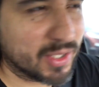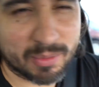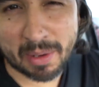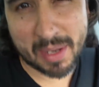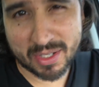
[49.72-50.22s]
so
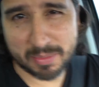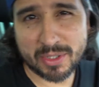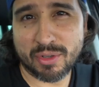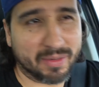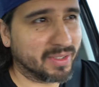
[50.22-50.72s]
maybe I should be
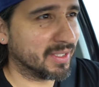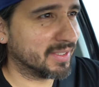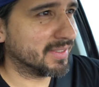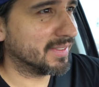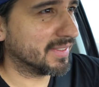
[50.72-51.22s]
driving
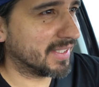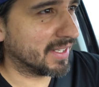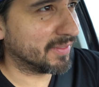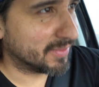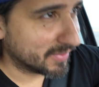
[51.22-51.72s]
instead
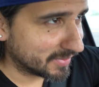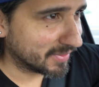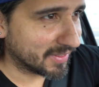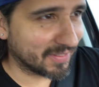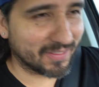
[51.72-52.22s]
of
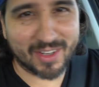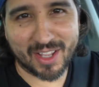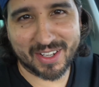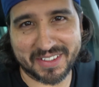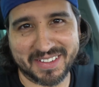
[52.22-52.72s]

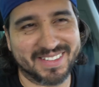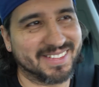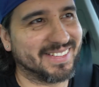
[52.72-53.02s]
vlogging.